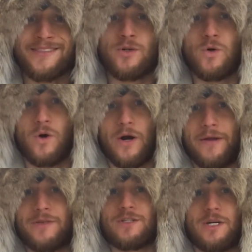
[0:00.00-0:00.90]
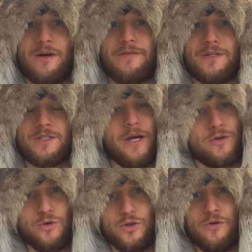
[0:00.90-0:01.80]
who are in the service and
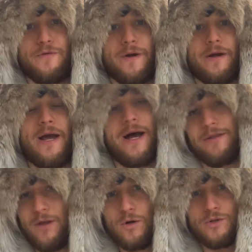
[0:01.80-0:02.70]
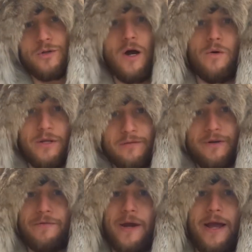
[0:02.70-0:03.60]
who do fear God, and those who don't. Even
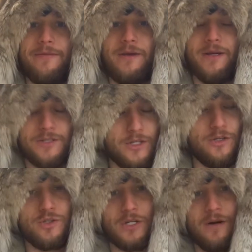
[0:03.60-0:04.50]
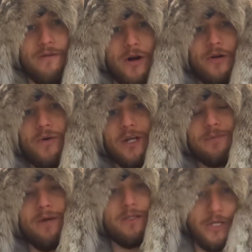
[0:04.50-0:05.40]
if you're atheist and you serve in our
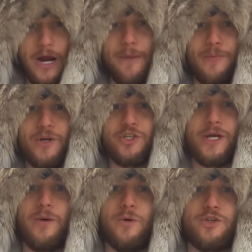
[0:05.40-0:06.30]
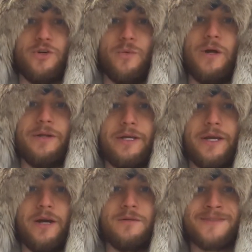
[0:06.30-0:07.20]
U.S. military, I appreciate what you're willing to
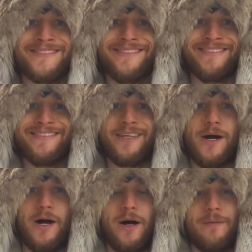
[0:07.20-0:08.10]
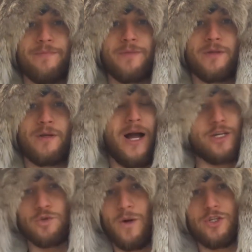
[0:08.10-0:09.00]
give. I
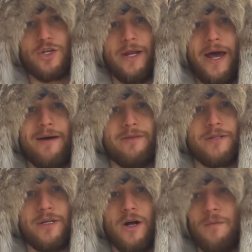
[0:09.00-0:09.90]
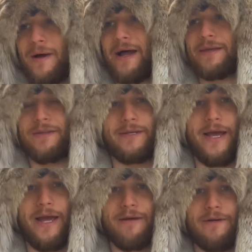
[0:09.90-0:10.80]
just want you in heaven. Back in the
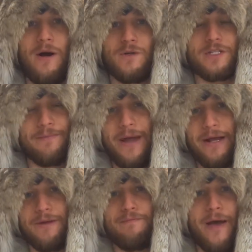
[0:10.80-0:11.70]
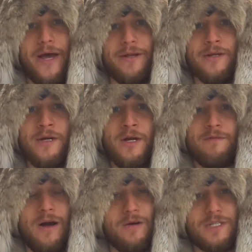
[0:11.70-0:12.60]
day, if I was commanding men,
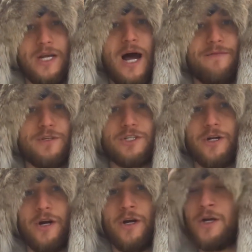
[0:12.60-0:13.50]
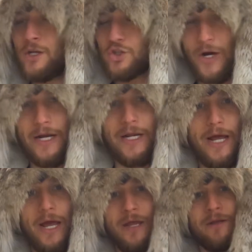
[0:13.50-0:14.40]
if I was an officer training
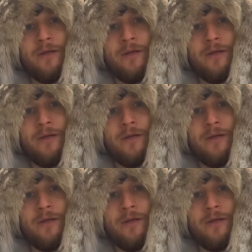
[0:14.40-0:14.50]
in,